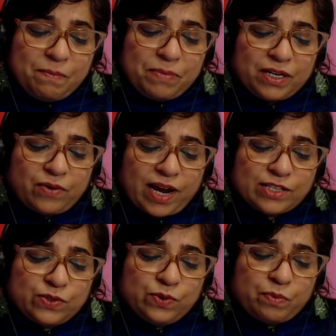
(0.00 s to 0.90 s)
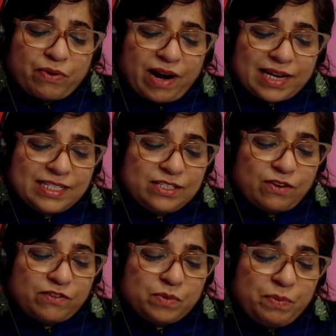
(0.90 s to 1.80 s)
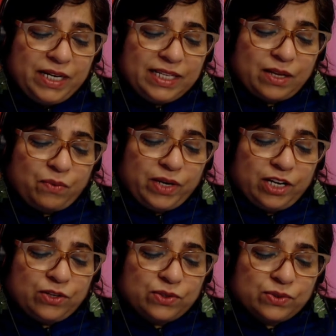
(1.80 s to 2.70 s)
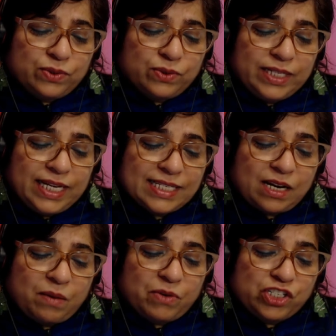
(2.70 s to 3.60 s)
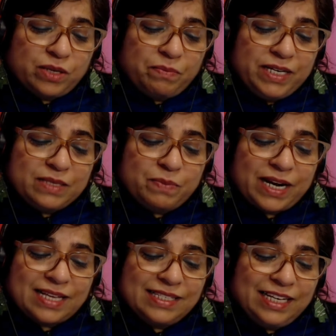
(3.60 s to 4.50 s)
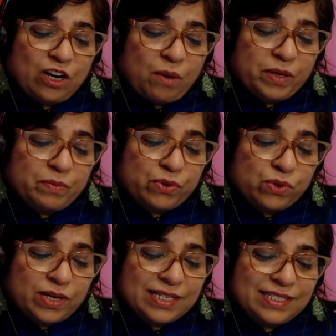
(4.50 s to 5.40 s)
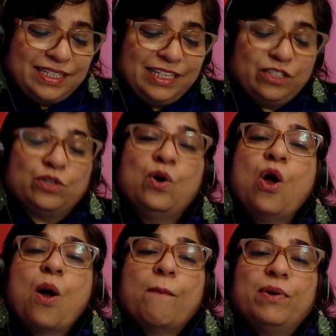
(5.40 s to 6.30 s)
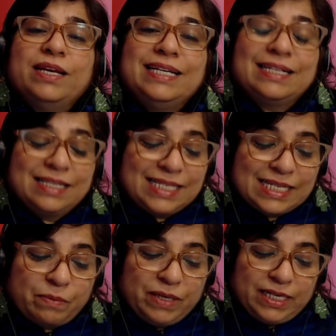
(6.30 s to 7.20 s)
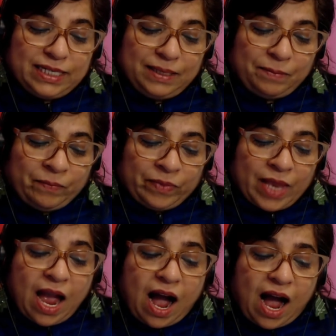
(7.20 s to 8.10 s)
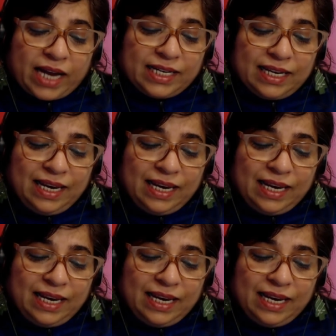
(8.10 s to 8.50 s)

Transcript: had described a simple grassroots praxis of spinning the wheel not only as a commercial peace but as economic progress leading to political stability.